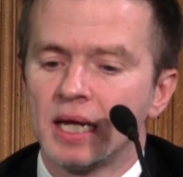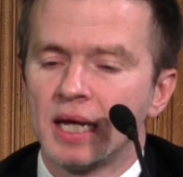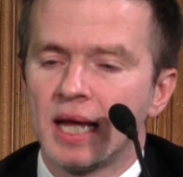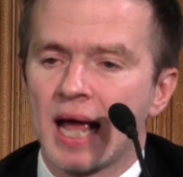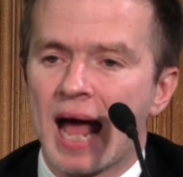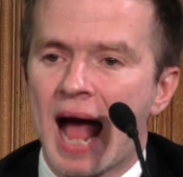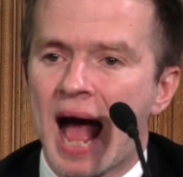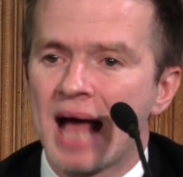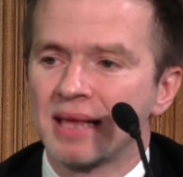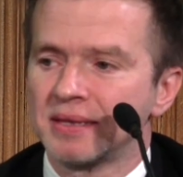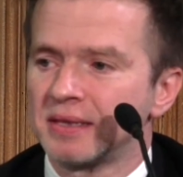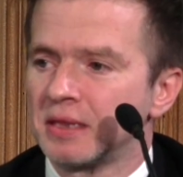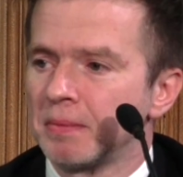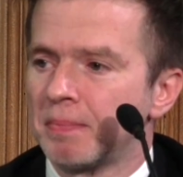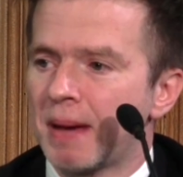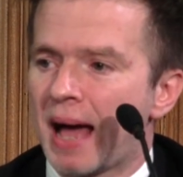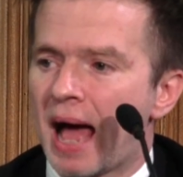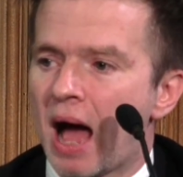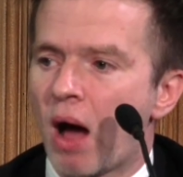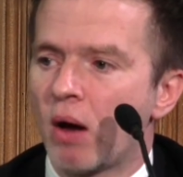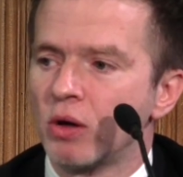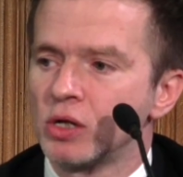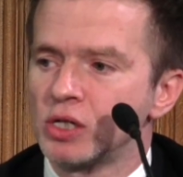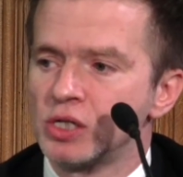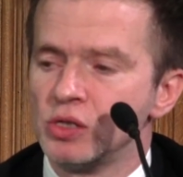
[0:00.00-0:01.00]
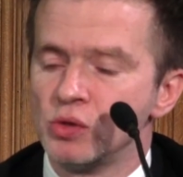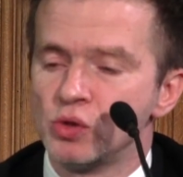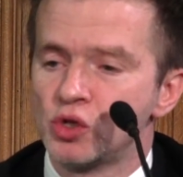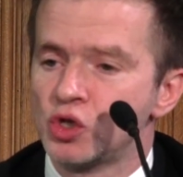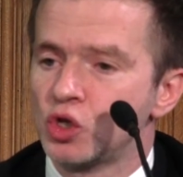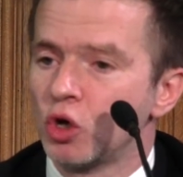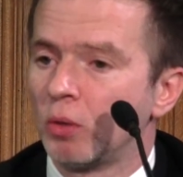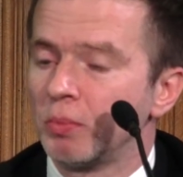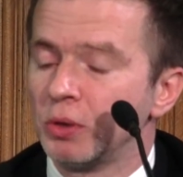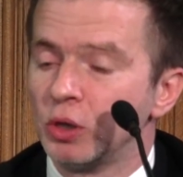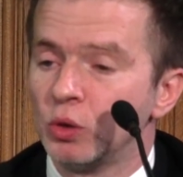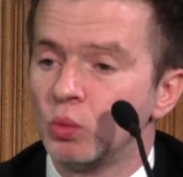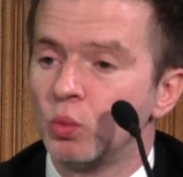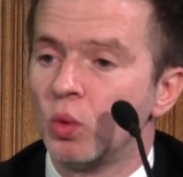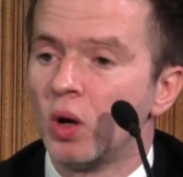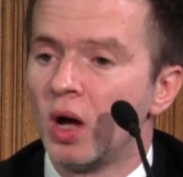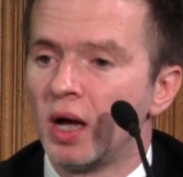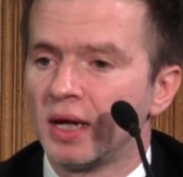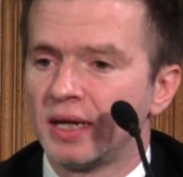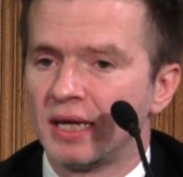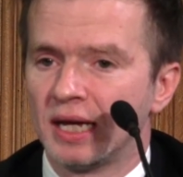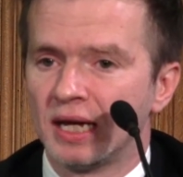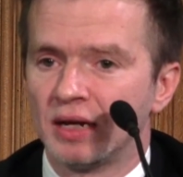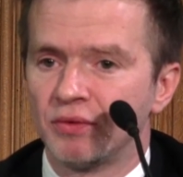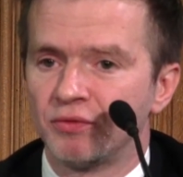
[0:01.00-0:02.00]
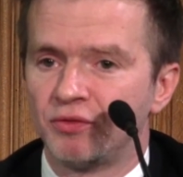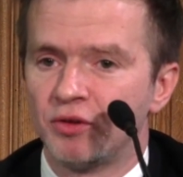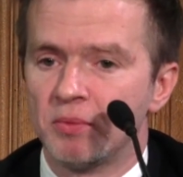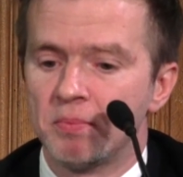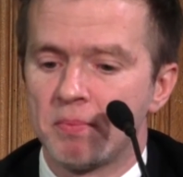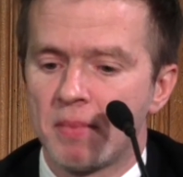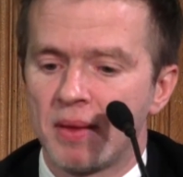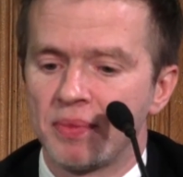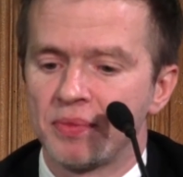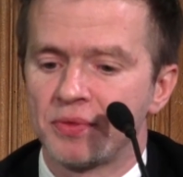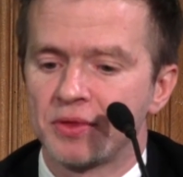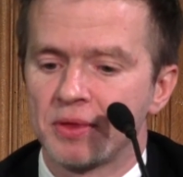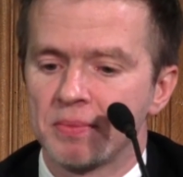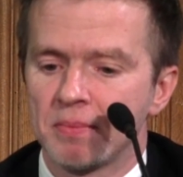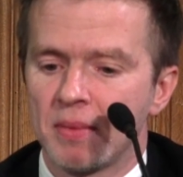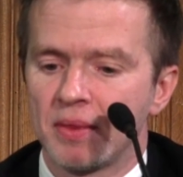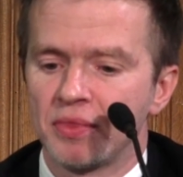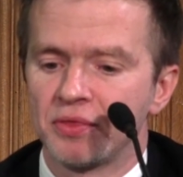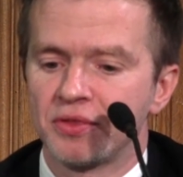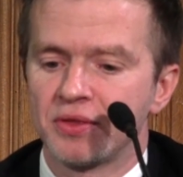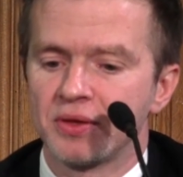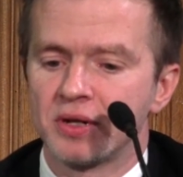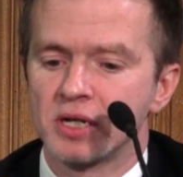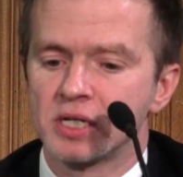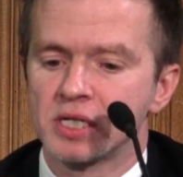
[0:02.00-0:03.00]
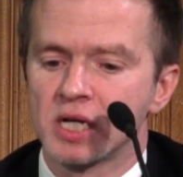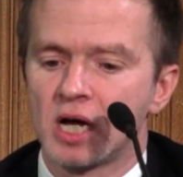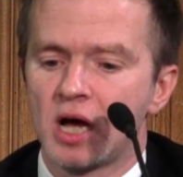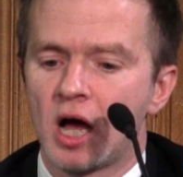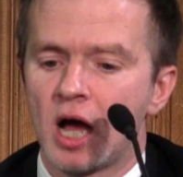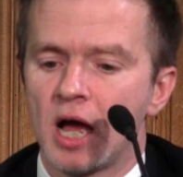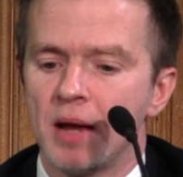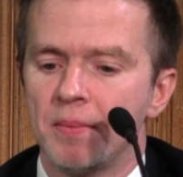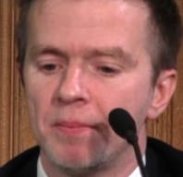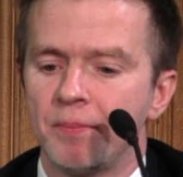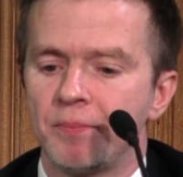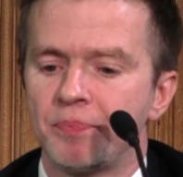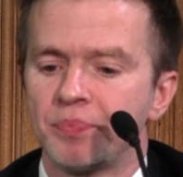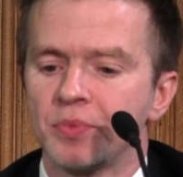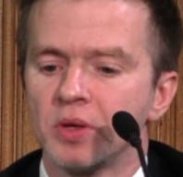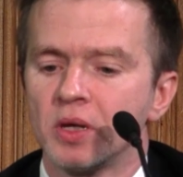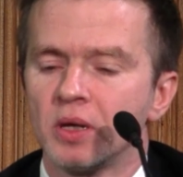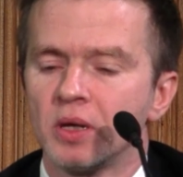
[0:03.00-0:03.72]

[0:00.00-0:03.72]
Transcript: It has the power to stop you working for months and months at a time.